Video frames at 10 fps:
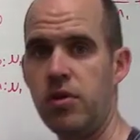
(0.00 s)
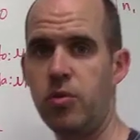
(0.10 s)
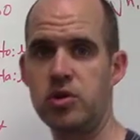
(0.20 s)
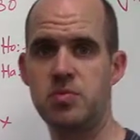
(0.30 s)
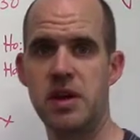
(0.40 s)

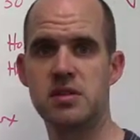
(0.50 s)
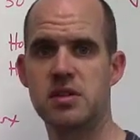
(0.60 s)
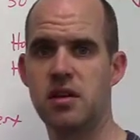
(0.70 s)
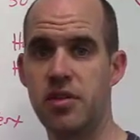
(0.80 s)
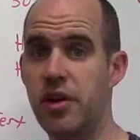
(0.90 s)
which means
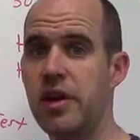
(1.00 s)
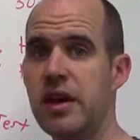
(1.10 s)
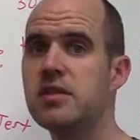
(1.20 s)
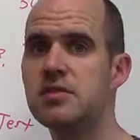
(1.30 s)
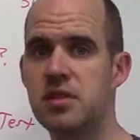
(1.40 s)
there
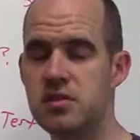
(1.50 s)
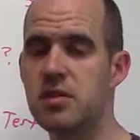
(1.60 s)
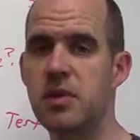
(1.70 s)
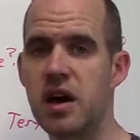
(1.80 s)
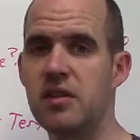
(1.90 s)
is
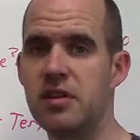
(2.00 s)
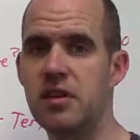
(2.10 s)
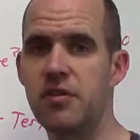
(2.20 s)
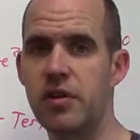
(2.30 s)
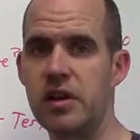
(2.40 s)
some kind of a
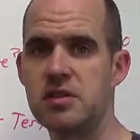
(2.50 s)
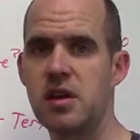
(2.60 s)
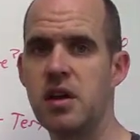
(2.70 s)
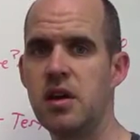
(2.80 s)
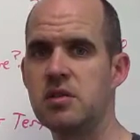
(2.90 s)
difference.
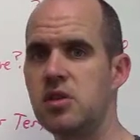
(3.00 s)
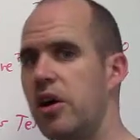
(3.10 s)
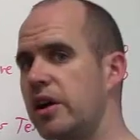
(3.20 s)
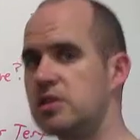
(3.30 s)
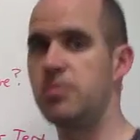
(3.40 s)

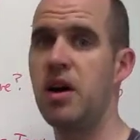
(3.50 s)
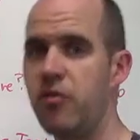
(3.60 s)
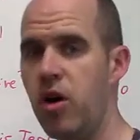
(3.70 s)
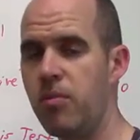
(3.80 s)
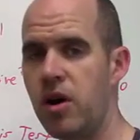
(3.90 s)
Target's above
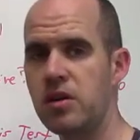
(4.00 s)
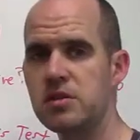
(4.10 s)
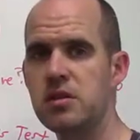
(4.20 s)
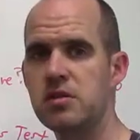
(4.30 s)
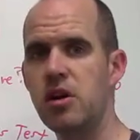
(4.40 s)
Walmart,
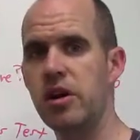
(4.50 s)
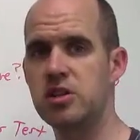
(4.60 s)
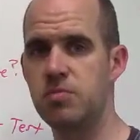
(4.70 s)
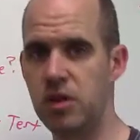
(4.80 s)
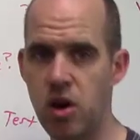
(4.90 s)

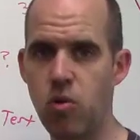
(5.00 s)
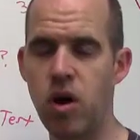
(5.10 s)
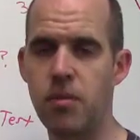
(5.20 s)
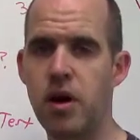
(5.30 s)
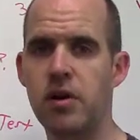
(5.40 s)
Target's below
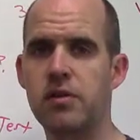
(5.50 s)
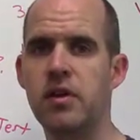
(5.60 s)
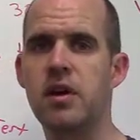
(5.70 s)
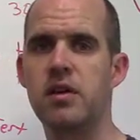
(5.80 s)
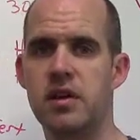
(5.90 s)
Walmart,
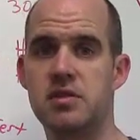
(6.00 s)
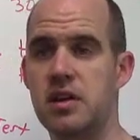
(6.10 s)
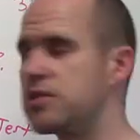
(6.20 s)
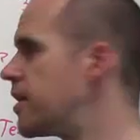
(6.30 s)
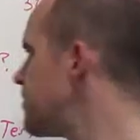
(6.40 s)

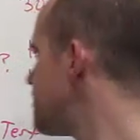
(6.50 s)
etc.